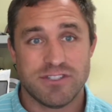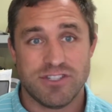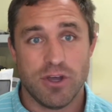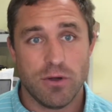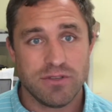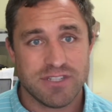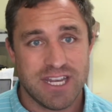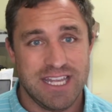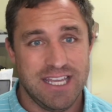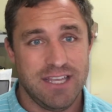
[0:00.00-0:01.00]
dose that
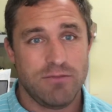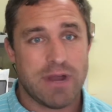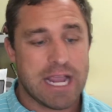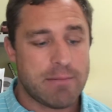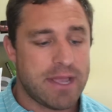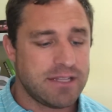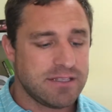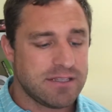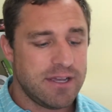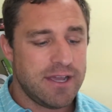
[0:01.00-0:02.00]
he
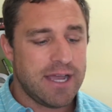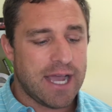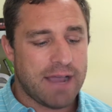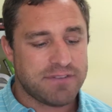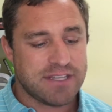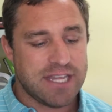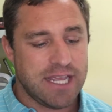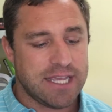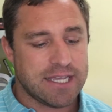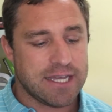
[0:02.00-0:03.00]
recommends, I have to
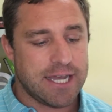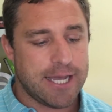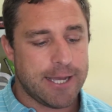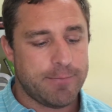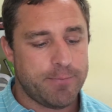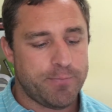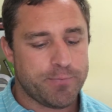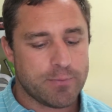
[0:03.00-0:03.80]
take 3